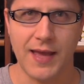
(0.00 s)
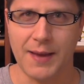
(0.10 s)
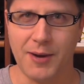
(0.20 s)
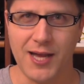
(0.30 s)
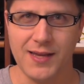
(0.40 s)

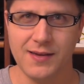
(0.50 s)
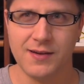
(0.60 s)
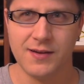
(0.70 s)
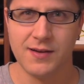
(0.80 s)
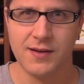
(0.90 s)
Am I?
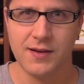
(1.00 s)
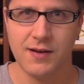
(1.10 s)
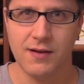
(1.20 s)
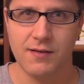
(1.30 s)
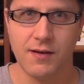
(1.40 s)

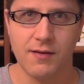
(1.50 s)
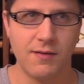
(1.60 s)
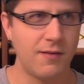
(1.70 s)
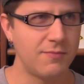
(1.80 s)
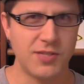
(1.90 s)

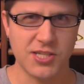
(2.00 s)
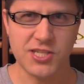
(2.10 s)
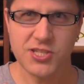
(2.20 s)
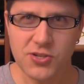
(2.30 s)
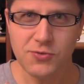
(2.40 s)

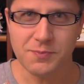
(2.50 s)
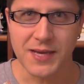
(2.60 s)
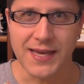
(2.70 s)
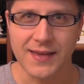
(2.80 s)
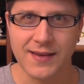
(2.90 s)
Does it suit
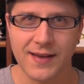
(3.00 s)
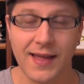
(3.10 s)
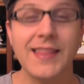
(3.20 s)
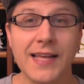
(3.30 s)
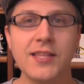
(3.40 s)
me?
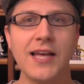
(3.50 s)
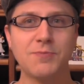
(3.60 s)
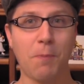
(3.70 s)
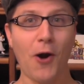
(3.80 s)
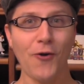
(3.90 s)
And
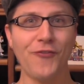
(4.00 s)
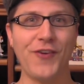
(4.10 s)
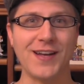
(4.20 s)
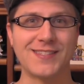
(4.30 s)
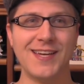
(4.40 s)
that's
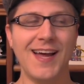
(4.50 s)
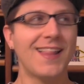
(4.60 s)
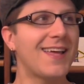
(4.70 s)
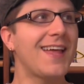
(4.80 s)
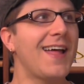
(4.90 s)
perfect.
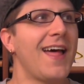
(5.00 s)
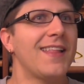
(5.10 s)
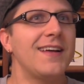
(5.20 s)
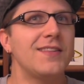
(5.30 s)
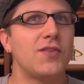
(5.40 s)
Like
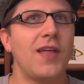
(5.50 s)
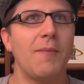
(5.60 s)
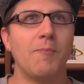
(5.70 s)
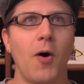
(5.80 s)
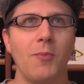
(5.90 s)

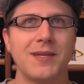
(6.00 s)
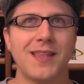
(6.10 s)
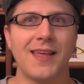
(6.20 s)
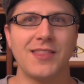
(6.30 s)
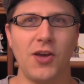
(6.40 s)
that
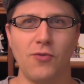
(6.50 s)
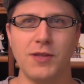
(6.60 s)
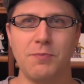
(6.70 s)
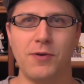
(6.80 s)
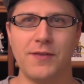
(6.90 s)
moment, like the
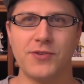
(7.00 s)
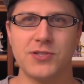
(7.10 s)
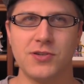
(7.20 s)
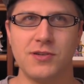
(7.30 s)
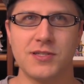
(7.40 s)
only point of
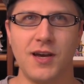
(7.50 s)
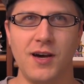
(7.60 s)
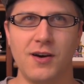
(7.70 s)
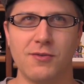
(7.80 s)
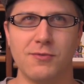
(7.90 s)
concern is,
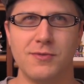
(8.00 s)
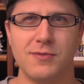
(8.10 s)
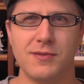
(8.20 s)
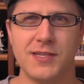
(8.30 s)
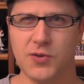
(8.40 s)
oh,
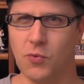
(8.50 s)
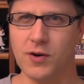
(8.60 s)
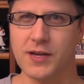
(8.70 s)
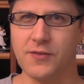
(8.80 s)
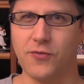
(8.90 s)
is it
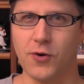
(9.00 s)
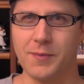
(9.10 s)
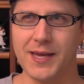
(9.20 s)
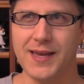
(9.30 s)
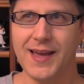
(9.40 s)
working
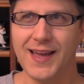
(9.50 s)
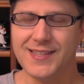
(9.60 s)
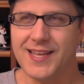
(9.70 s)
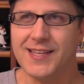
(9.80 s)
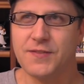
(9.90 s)
for me?
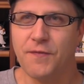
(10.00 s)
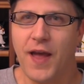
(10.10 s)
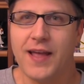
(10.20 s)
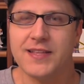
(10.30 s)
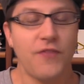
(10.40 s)
It's
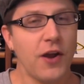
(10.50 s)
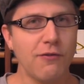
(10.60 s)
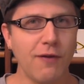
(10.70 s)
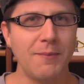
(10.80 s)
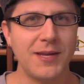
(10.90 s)

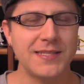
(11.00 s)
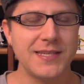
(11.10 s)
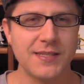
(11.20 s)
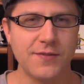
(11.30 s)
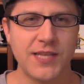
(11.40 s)
very
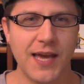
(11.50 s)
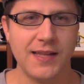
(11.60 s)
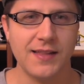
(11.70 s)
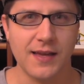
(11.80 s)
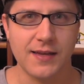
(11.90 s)
reminiscent of
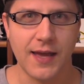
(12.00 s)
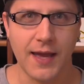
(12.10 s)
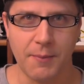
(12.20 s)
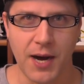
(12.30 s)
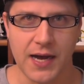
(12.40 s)
Tenet, like,
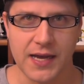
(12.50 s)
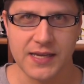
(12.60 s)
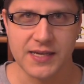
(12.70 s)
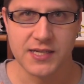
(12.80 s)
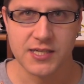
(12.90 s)
am
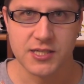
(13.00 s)
I